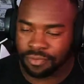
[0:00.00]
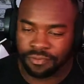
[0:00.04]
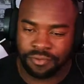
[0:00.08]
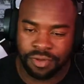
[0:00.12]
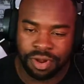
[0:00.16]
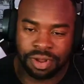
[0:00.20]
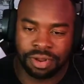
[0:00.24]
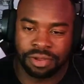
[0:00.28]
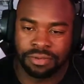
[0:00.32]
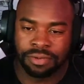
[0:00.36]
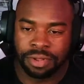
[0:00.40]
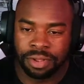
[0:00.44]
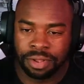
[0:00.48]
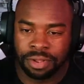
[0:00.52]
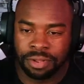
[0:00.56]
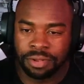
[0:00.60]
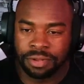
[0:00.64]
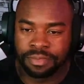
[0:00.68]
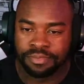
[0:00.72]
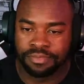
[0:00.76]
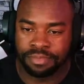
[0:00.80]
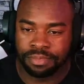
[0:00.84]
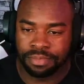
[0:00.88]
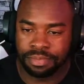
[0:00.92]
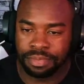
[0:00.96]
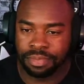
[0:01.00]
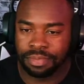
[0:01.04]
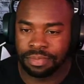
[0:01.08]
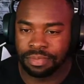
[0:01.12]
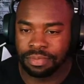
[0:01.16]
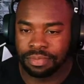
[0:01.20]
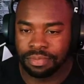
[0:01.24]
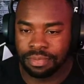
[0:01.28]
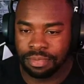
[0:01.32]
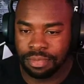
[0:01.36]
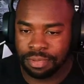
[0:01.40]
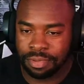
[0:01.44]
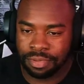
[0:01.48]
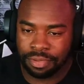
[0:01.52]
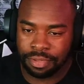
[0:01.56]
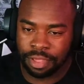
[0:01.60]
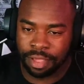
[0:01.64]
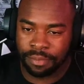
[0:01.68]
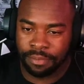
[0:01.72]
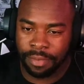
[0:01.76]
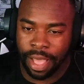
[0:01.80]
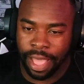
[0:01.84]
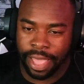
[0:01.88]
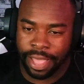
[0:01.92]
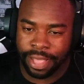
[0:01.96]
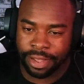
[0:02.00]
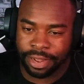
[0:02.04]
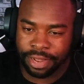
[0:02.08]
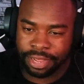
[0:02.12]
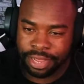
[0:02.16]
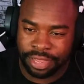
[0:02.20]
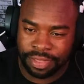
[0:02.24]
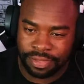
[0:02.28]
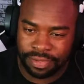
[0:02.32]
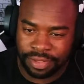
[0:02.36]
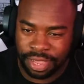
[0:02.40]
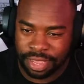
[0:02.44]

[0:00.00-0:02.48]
I need a little semi cleanse,